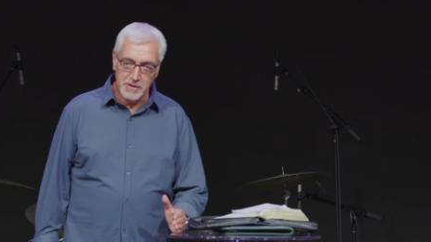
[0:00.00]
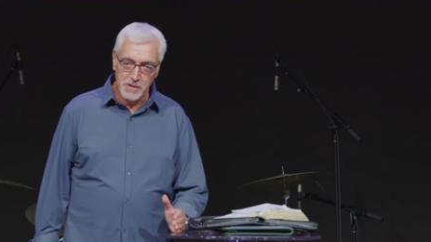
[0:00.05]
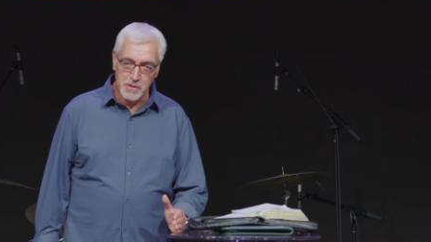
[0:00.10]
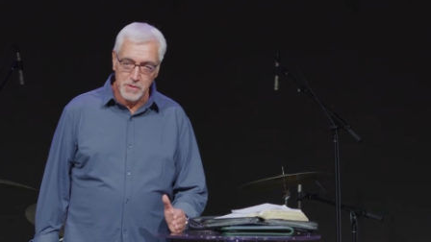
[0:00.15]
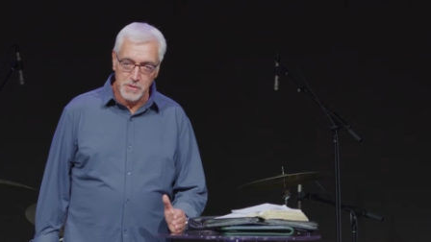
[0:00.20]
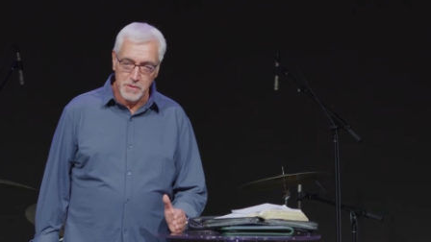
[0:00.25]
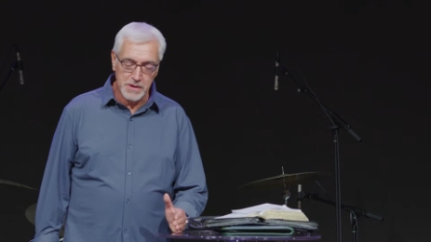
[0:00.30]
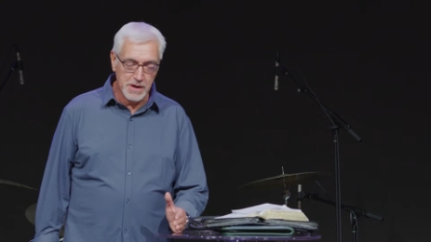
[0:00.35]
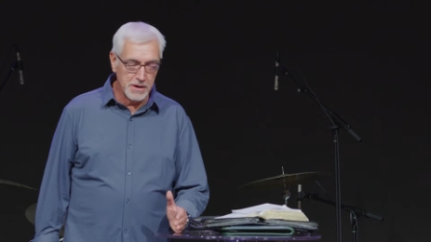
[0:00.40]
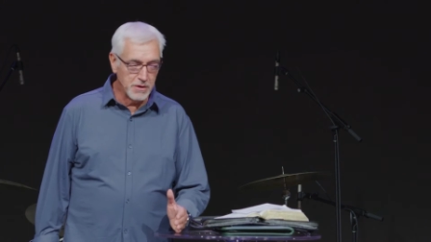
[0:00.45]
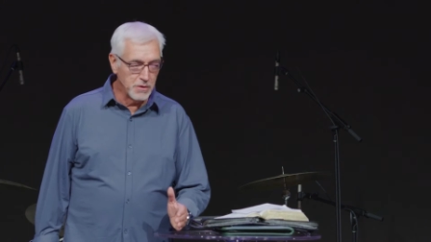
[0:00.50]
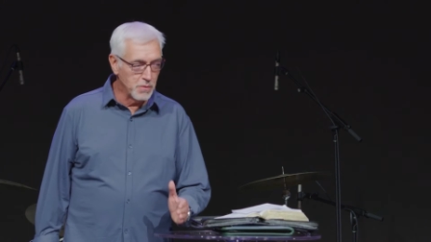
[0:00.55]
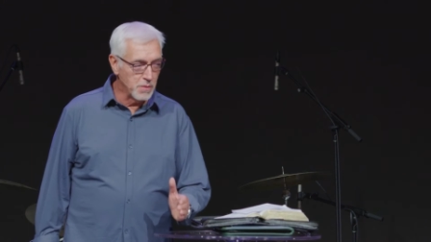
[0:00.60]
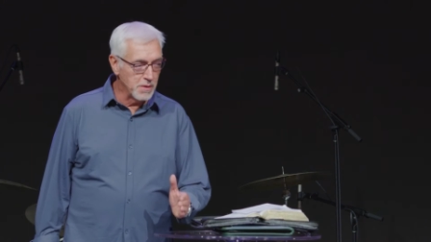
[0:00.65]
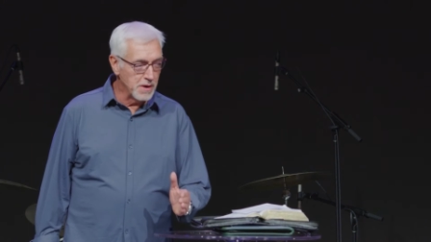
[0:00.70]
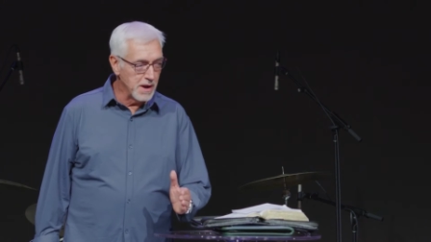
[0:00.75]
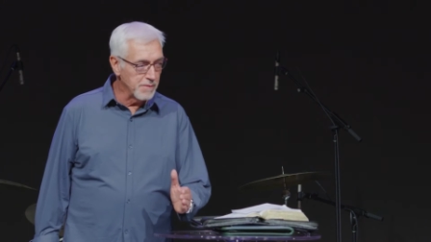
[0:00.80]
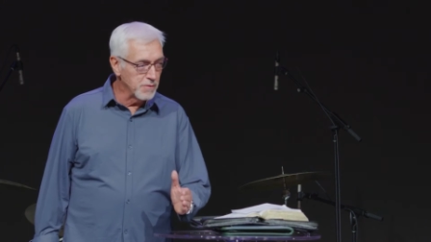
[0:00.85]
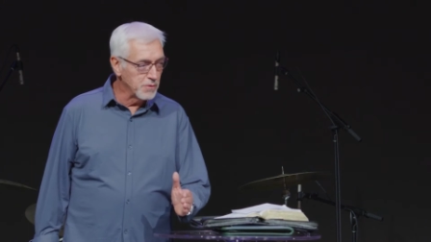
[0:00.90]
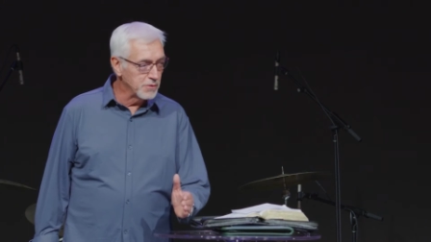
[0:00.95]
Lord and I knew
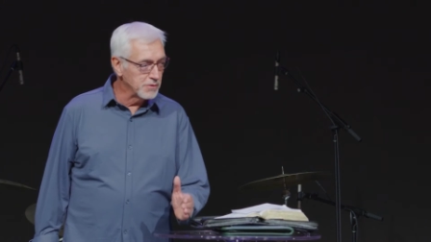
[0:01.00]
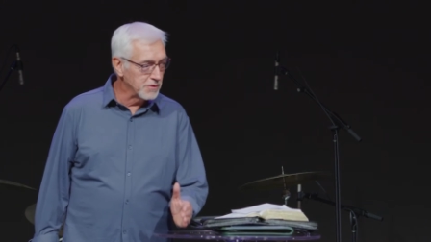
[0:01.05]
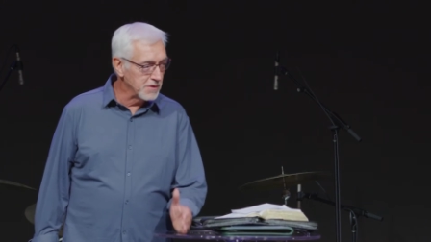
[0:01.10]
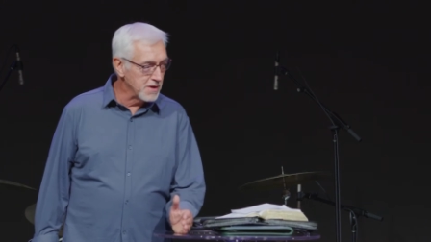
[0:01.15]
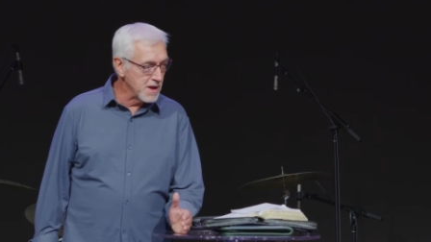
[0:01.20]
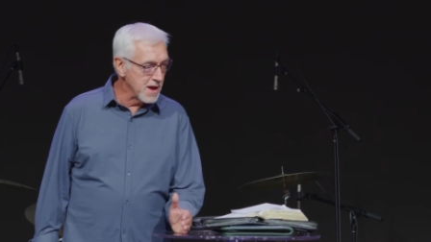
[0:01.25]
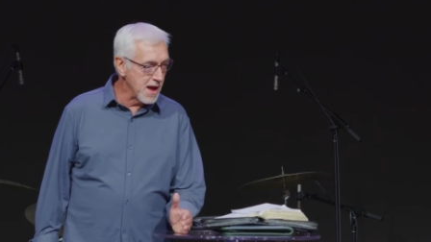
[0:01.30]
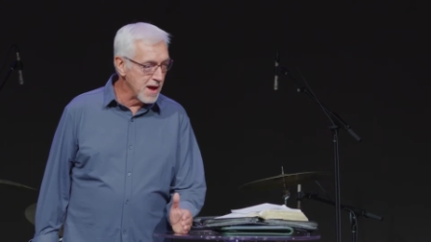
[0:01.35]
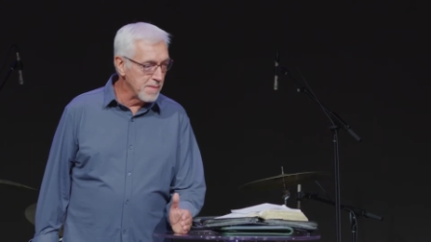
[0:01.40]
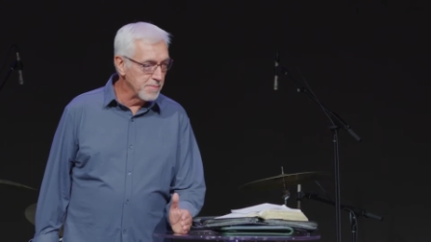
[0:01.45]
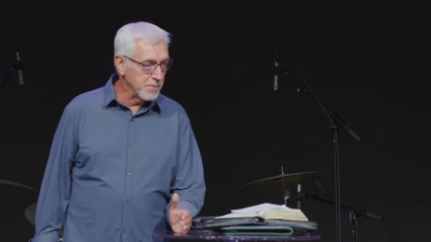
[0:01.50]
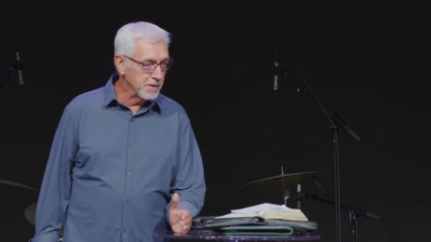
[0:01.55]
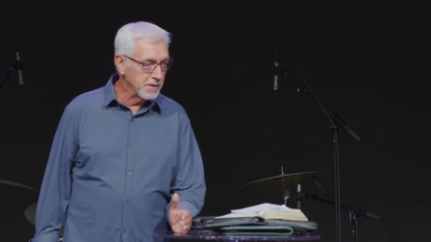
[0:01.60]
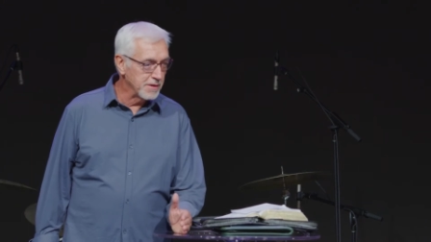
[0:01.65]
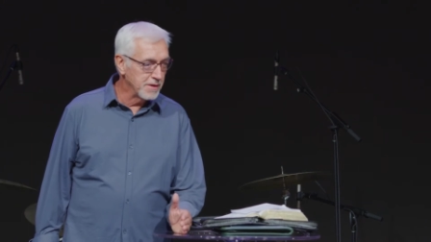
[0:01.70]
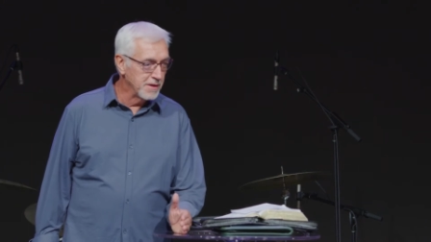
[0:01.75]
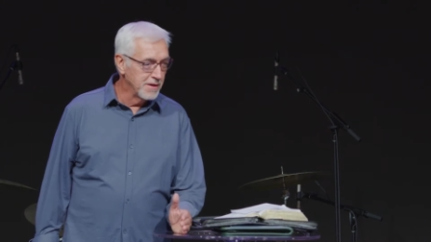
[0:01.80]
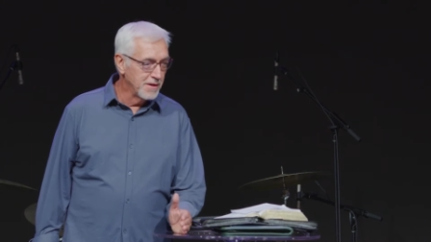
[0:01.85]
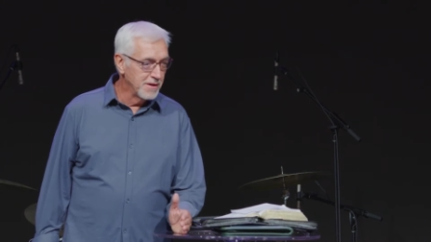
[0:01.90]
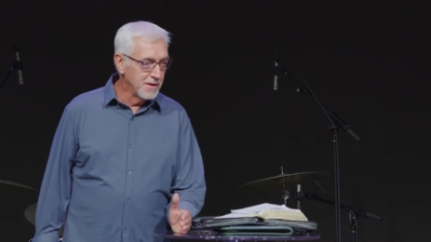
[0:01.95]
whatever was going to
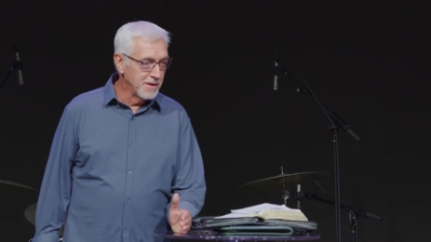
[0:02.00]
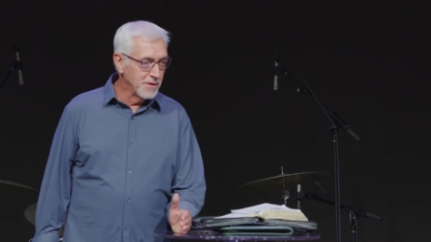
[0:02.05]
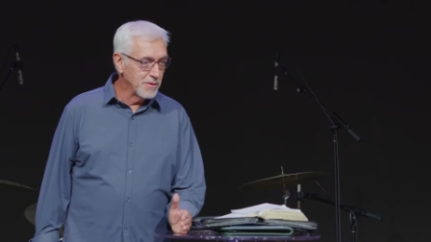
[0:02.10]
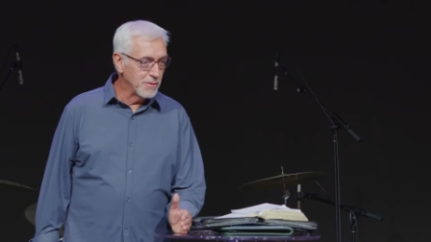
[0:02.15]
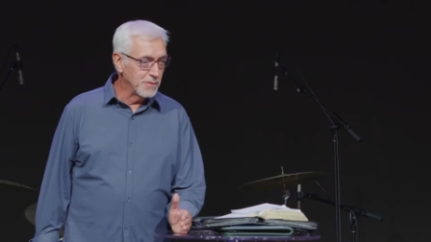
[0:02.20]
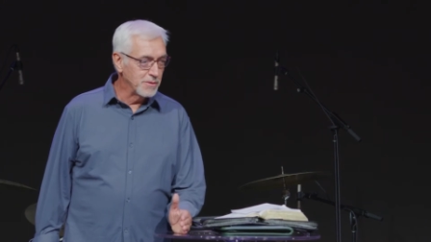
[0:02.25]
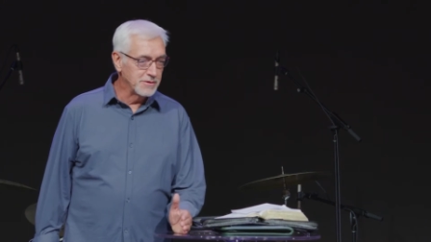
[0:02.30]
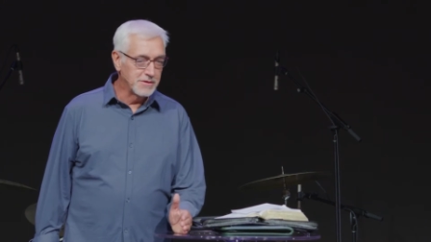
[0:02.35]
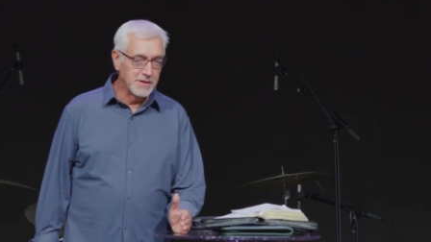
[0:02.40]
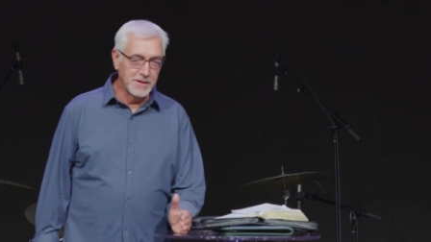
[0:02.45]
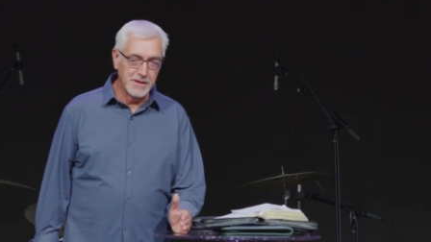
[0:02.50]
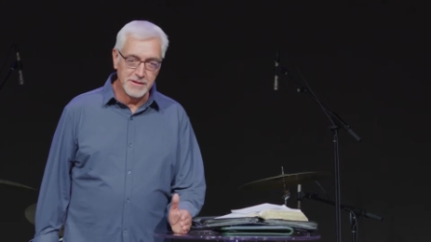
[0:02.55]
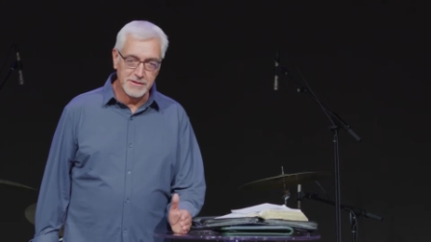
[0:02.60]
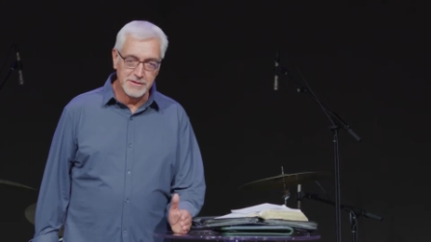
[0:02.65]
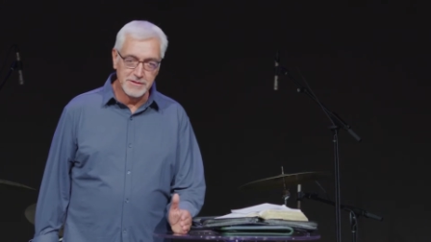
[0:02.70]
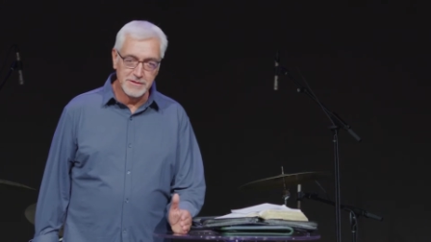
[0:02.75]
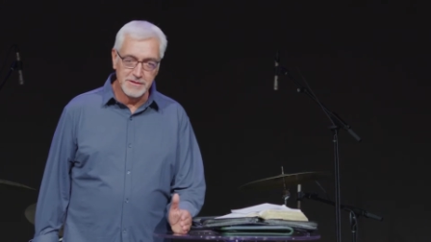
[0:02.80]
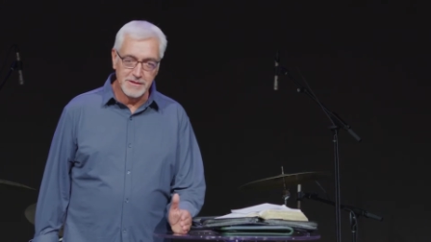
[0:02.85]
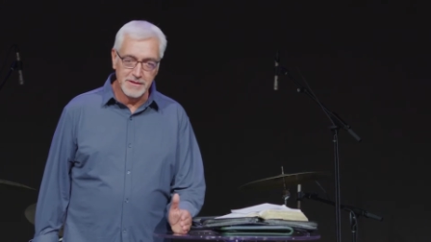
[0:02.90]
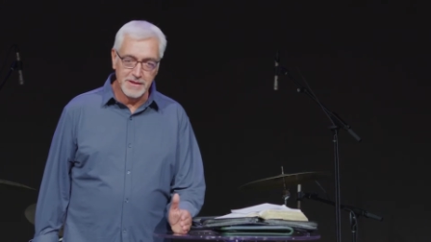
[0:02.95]
happen was
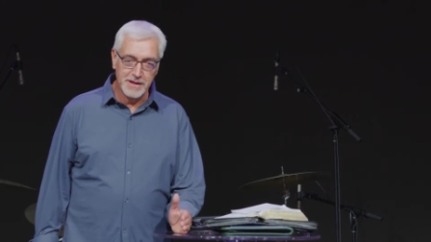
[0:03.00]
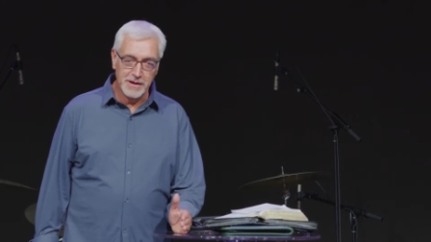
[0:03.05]
His.